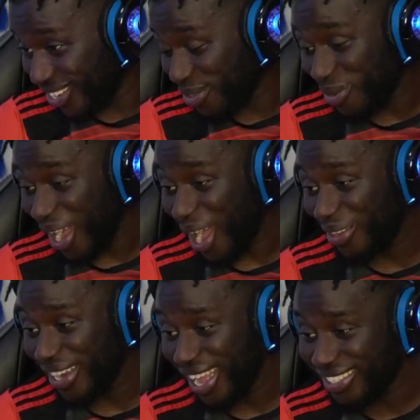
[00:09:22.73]
Wow,
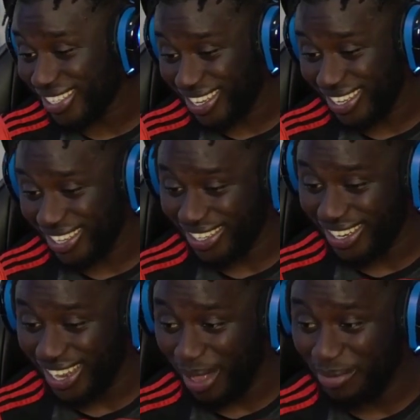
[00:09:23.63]
that's good.
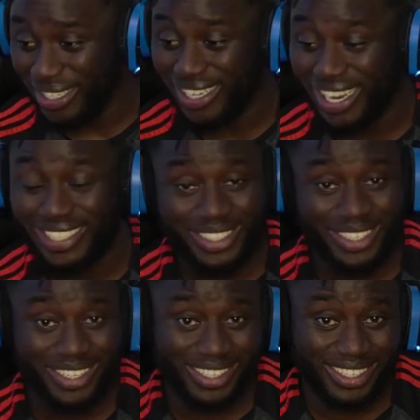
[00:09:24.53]
I mean, that's a
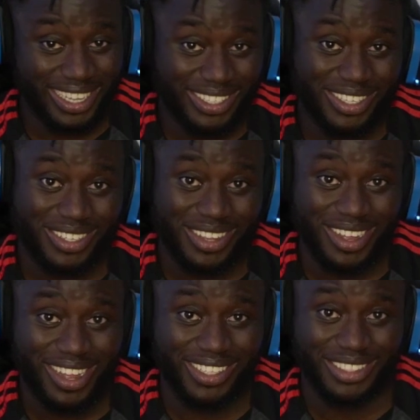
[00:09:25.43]
good
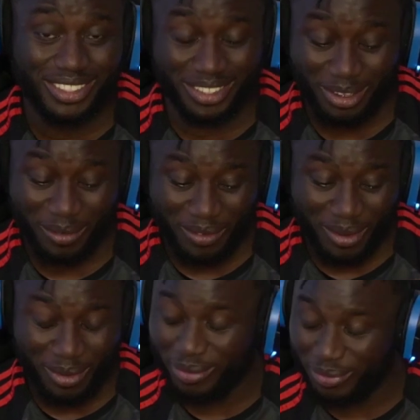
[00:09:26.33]
cause. You know,
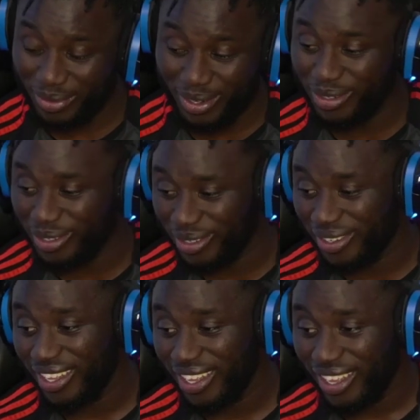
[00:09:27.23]
if you go to
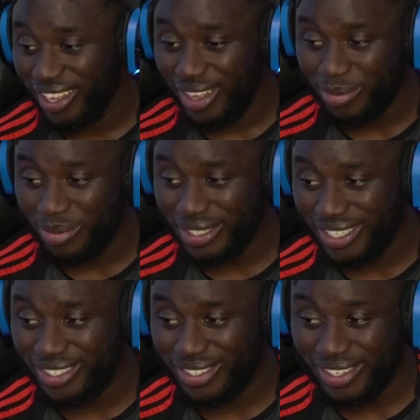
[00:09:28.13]
come in and
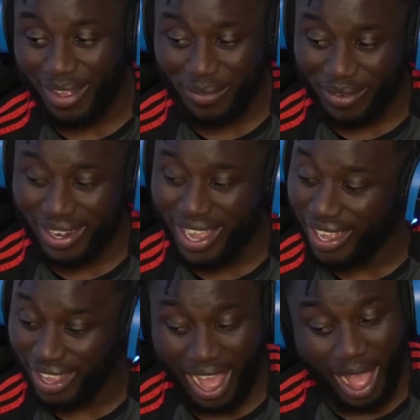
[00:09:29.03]
do that for that,
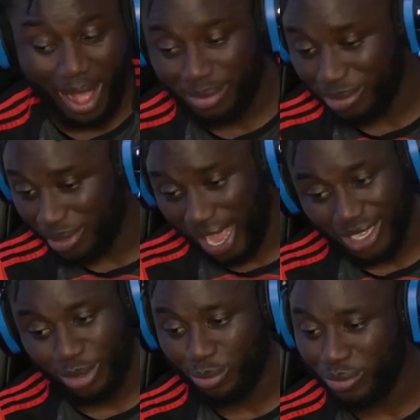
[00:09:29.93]
I would
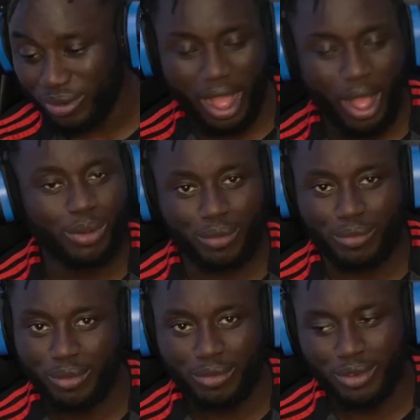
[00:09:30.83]
have
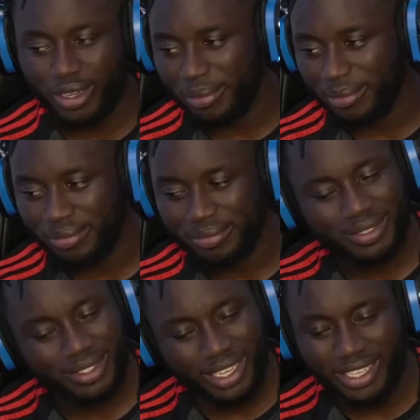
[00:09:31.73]
voted for them
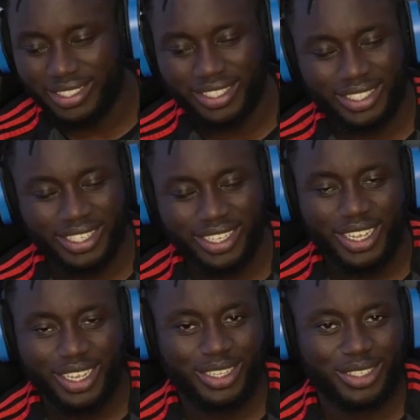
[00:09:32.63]
easily.
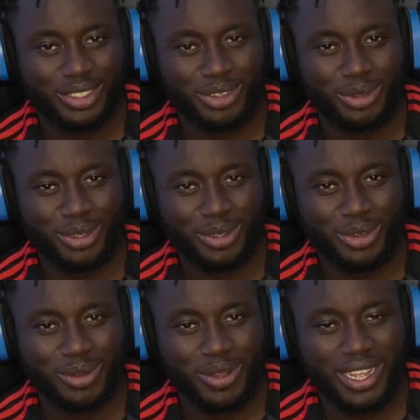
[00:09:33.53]
Cause you wanna know
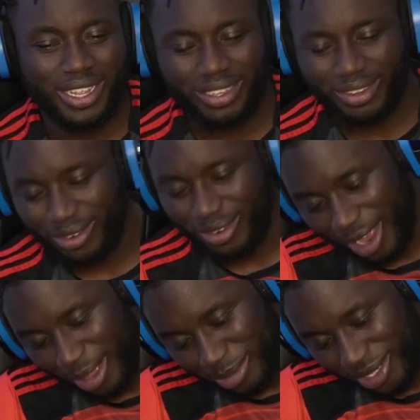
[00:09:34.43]
why?
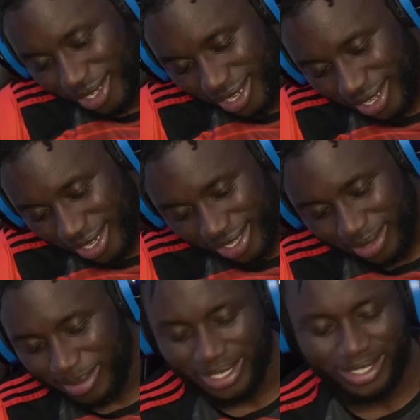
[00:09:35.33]
Grandma's cookies,
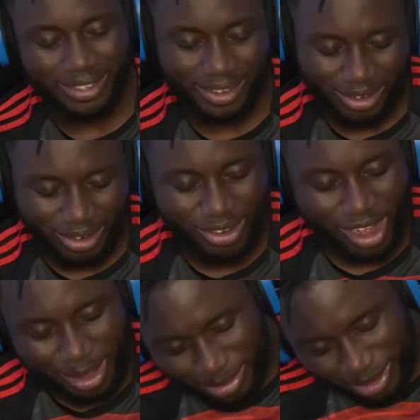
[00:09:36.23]
man.
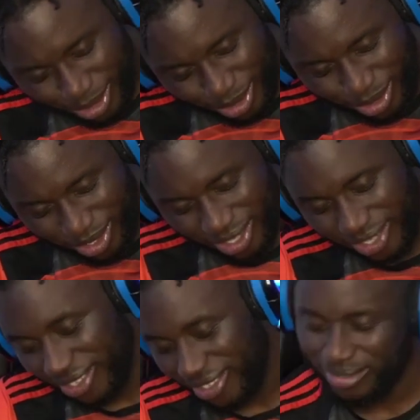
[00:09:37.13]
Grandma's cookies.